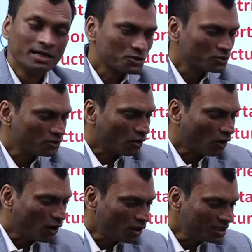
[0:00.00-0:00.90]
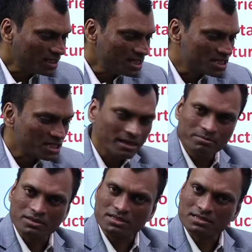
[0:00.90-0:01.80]
So all these
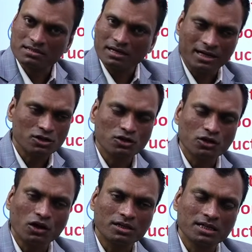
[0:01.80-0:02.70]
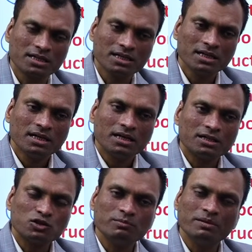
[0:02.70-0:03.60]
neighbors are not
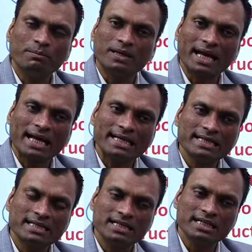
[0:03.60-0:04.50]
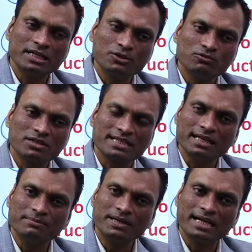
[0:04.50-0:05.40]
to be bracketed into the
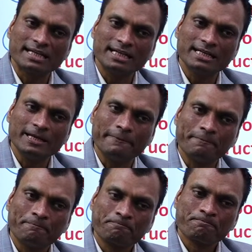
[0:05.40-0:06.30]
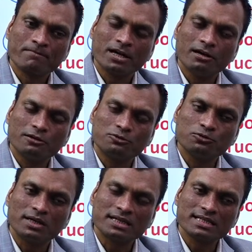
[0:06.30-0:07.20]
same category
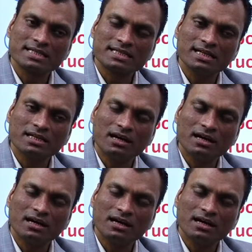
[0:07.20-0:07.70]
to understand